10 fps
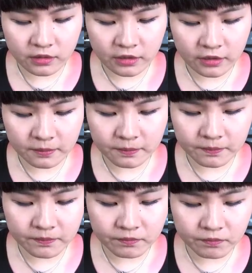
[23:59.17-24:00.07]
um,
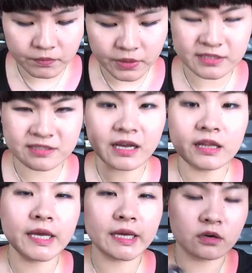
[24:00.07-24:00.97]
but it's not
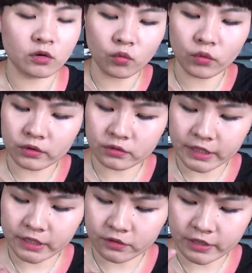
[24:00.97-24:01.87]
like
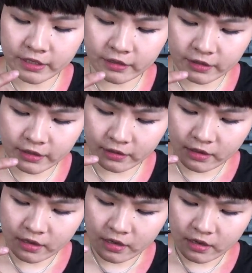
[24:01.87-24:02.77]
oily or anything.
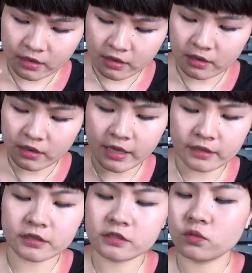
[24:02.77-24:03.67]

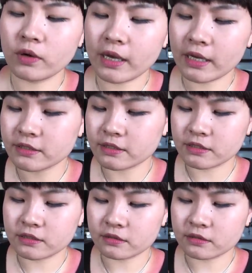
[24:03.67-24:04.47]
And this one has